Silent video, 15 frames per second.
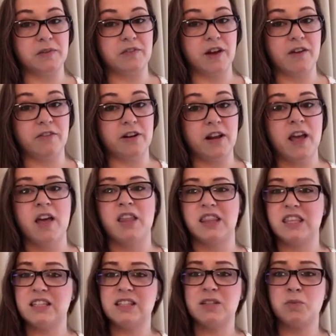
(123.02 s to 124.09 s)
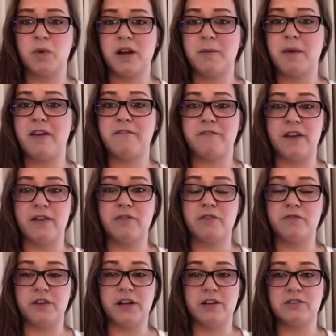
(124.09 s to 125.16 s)
we've covered, this is one of my
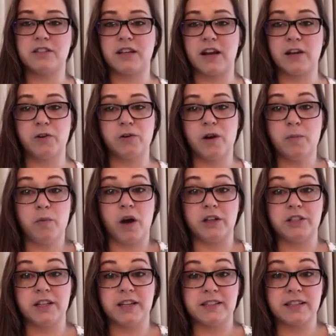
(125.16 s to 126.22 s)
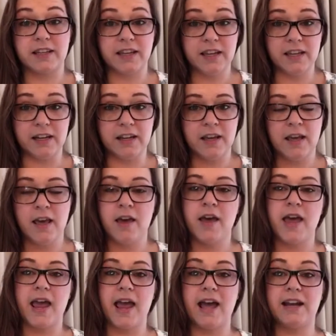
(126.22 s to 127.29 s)
favorite videos that I grew up watching as a kid.
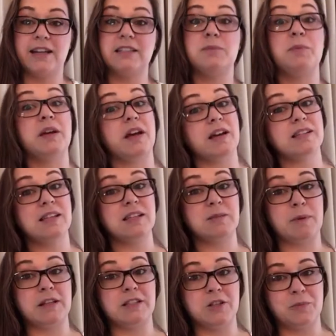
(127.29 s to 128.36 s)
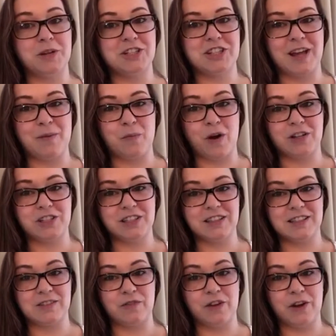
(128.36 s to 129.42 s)
And it's because I spent so much time watching
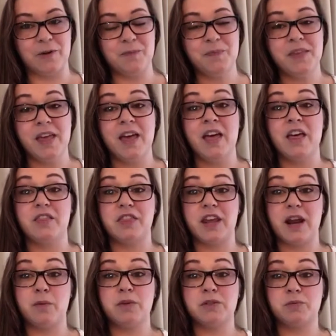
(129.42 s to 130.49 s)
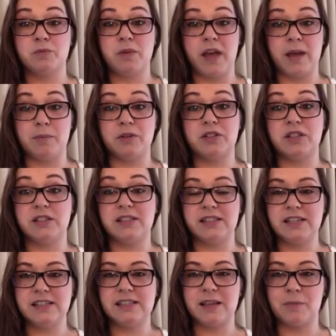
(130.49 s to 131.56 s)
this film that I was able to
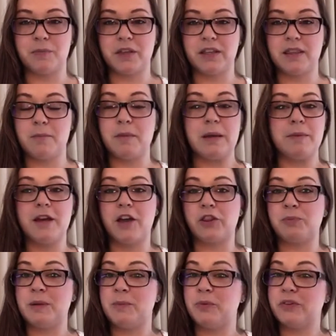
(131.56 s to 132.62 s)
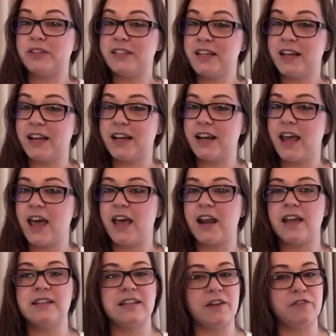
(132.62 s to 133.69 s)
see something that maybe other people didn't, and
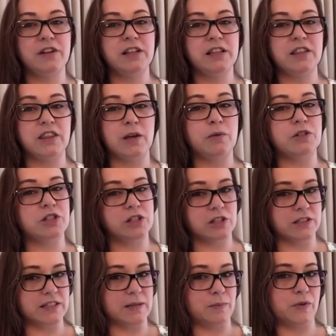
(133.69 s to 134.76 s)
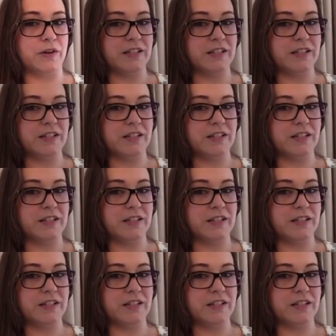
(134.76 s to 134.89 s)
I definitely think we should look deeper